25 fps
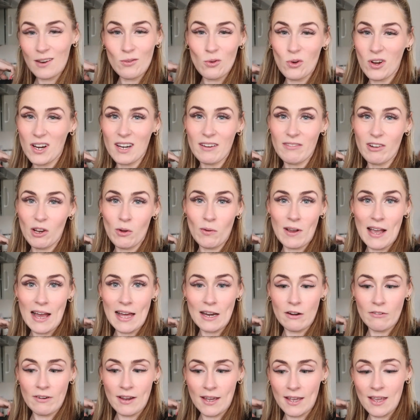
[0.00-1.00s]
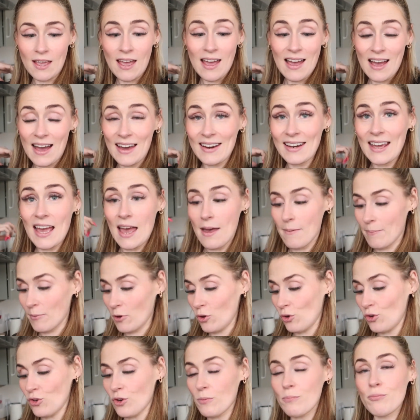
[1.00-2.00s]
they're all kind of low calorie and i get a
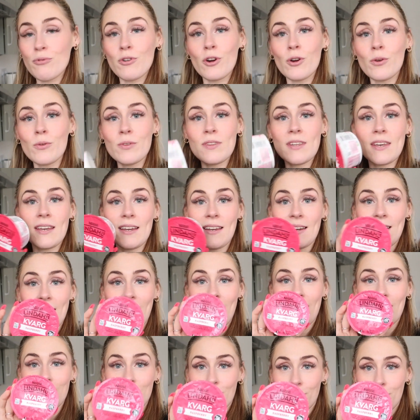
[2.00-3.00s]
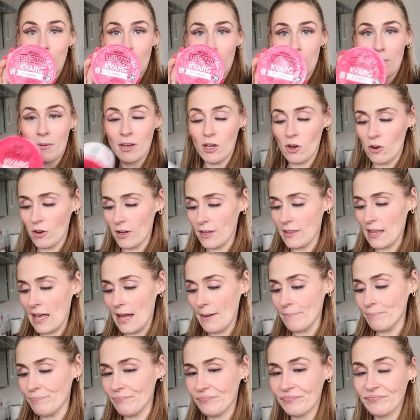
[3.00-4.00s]
good protein hit from my yogurt
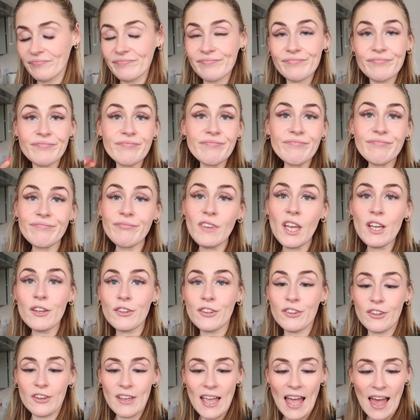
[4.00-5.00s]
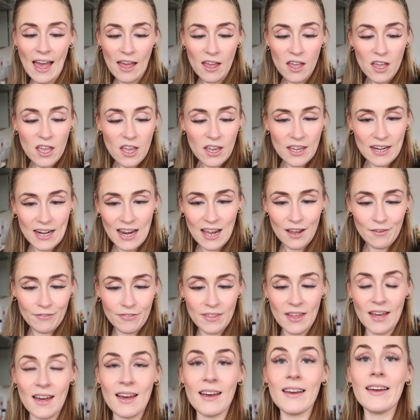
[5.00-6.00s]
then so yeah, gonna
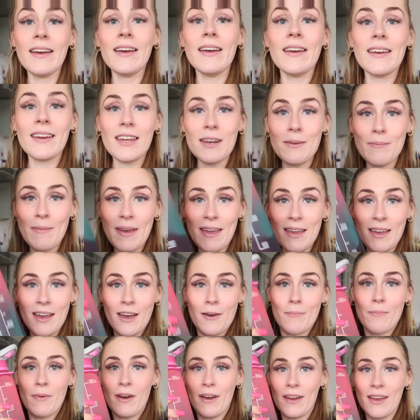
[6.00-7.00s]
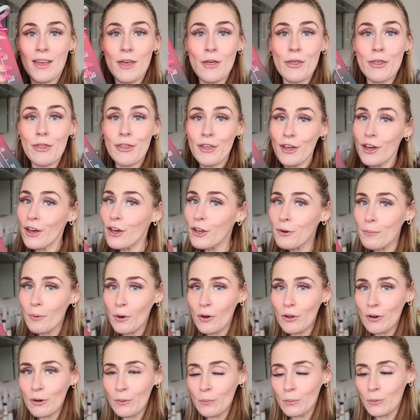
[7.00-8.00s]
have that, gonna make up my third
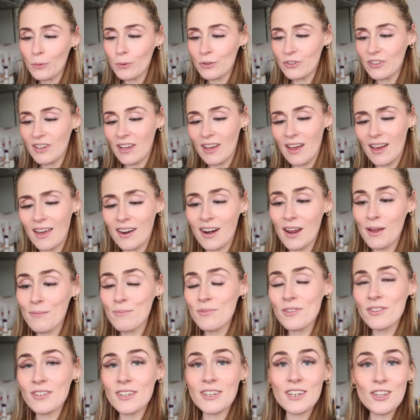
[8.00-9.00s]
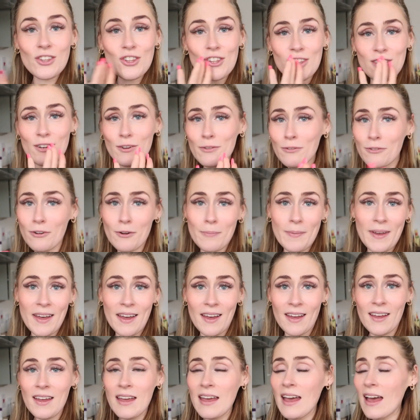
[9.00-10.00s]
bottle of water and I'm just gonna chill for a
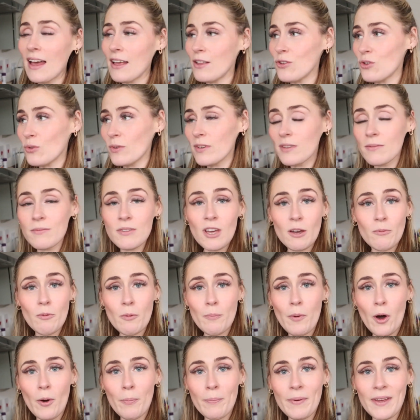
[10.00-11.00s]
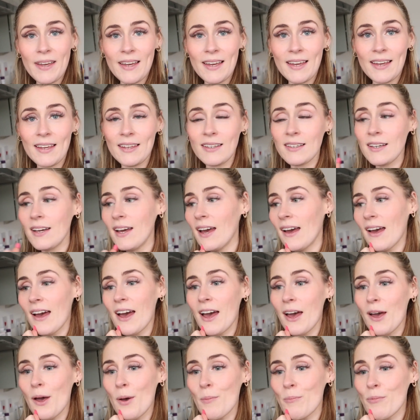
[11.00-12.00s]
bit, enjoy some time with Poppy
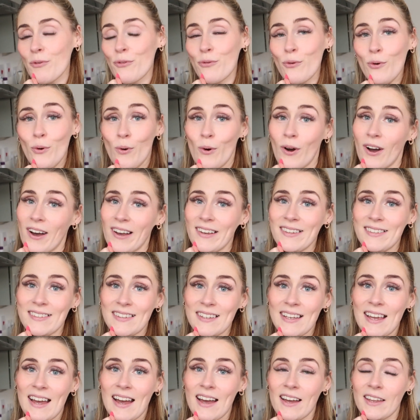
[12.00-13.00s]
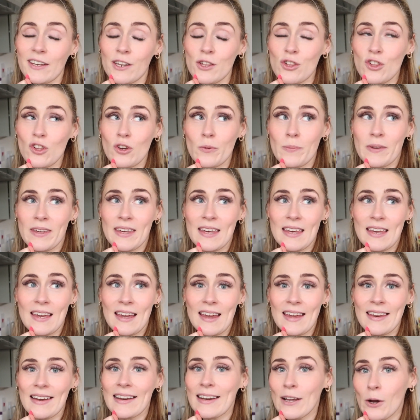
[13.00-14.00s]
um, before I see Han. She'll be
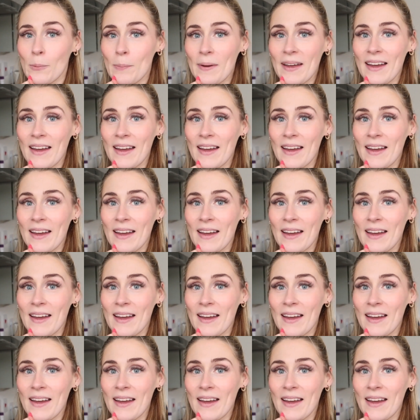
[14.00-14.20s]
here in a little